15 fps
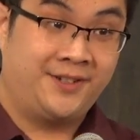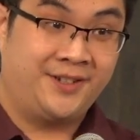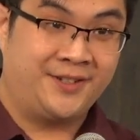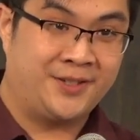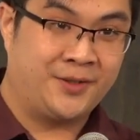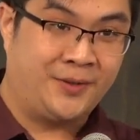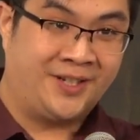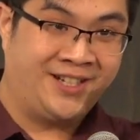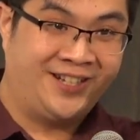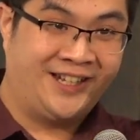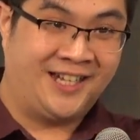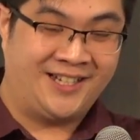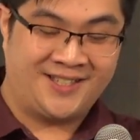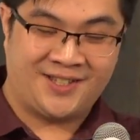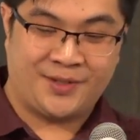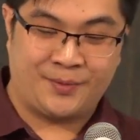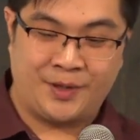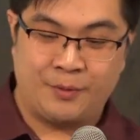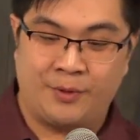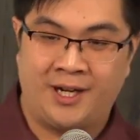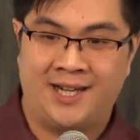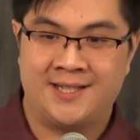And so he kind of has three
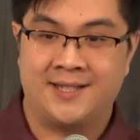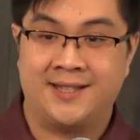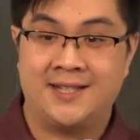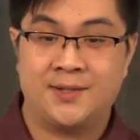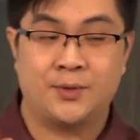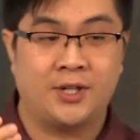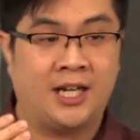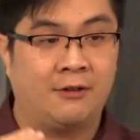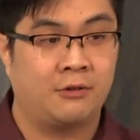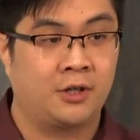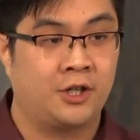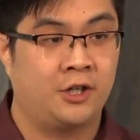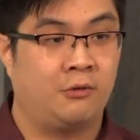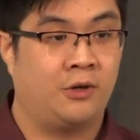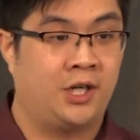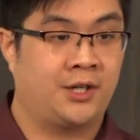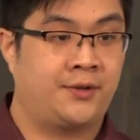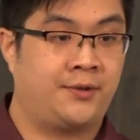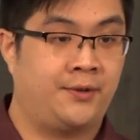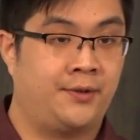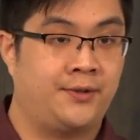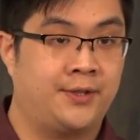whys. And that's sort of how we're going to walk
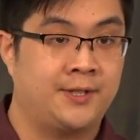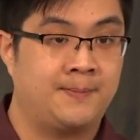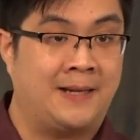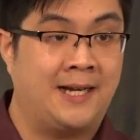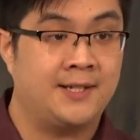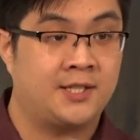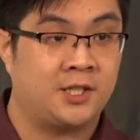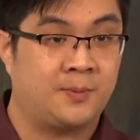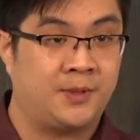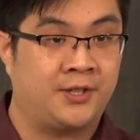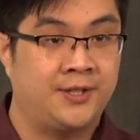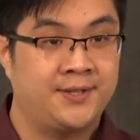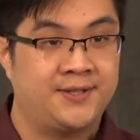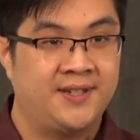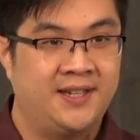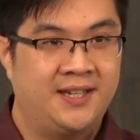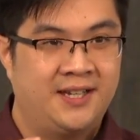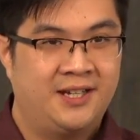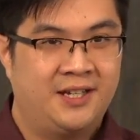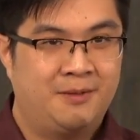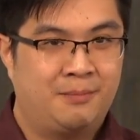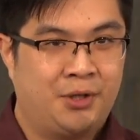through this passage, because
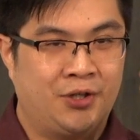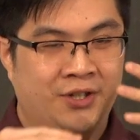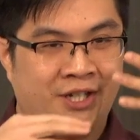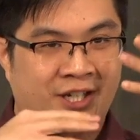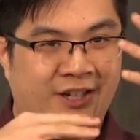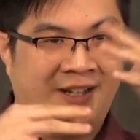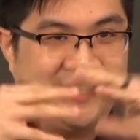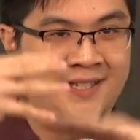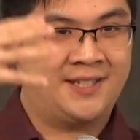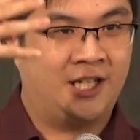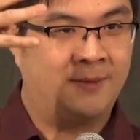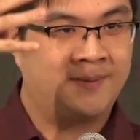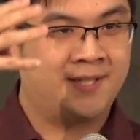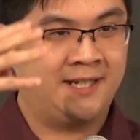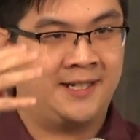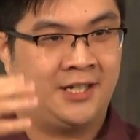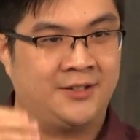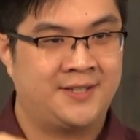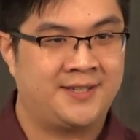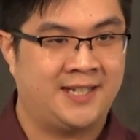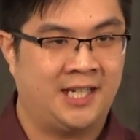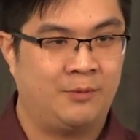Paul kind of has an upside down
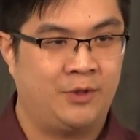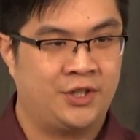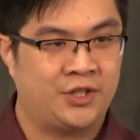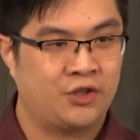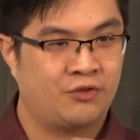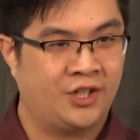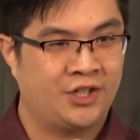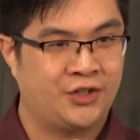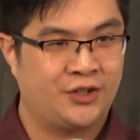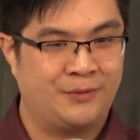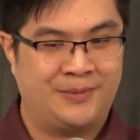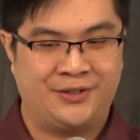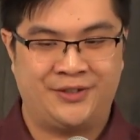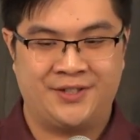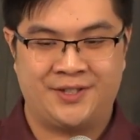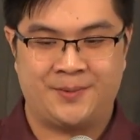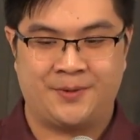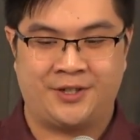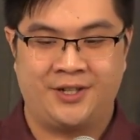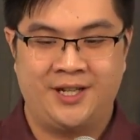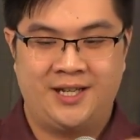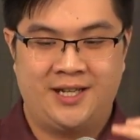sandwich structure about this,
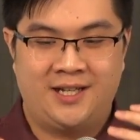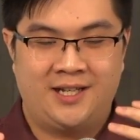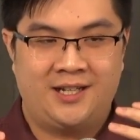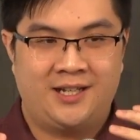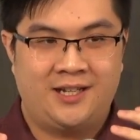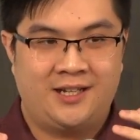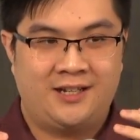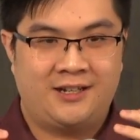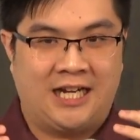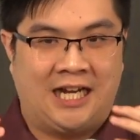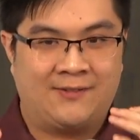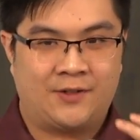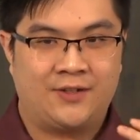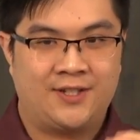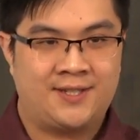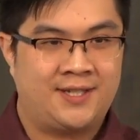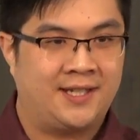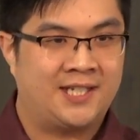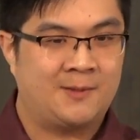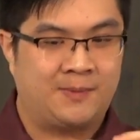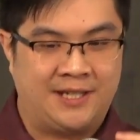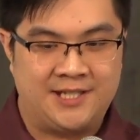where after this, he
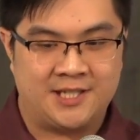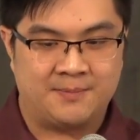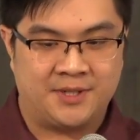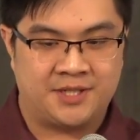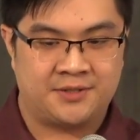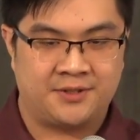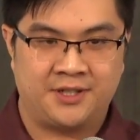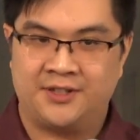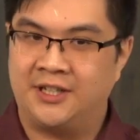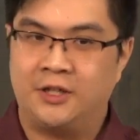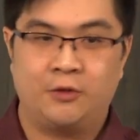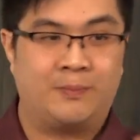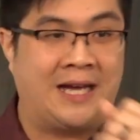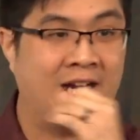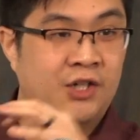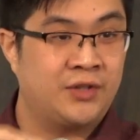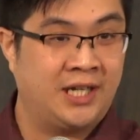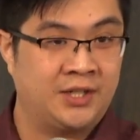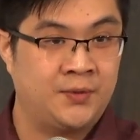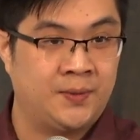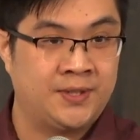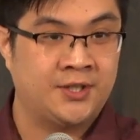explains the mystery, then he'll
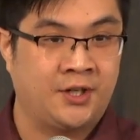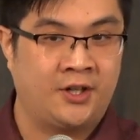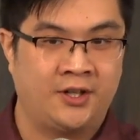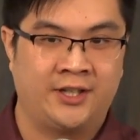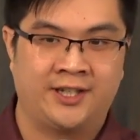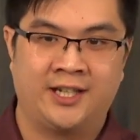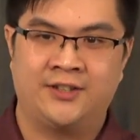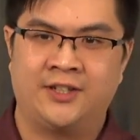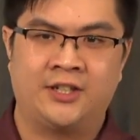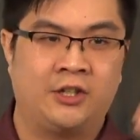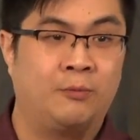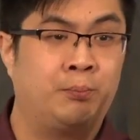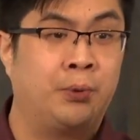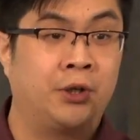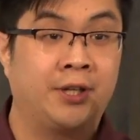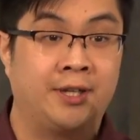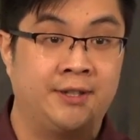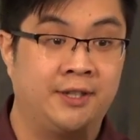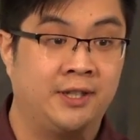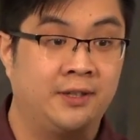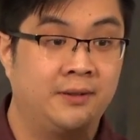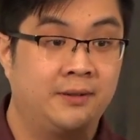backtrack to his calling, and then he'll bookend
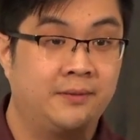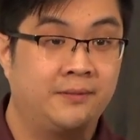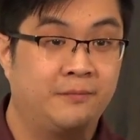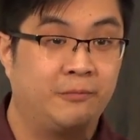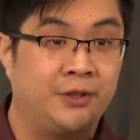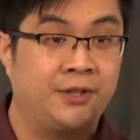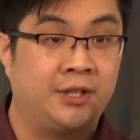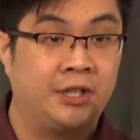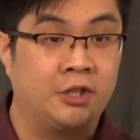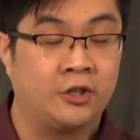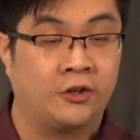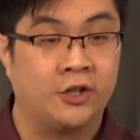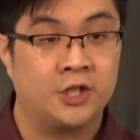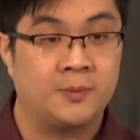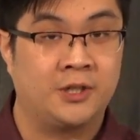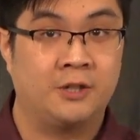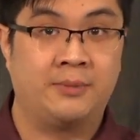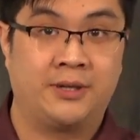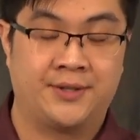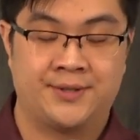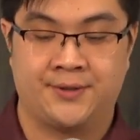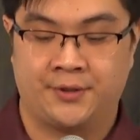it with an encouragement
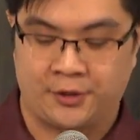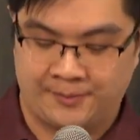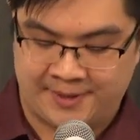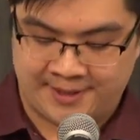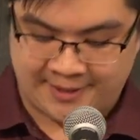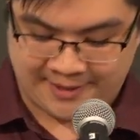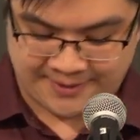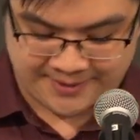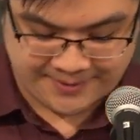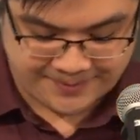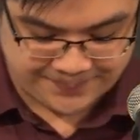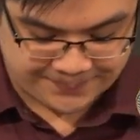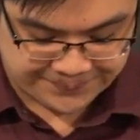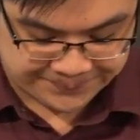about his circumstance.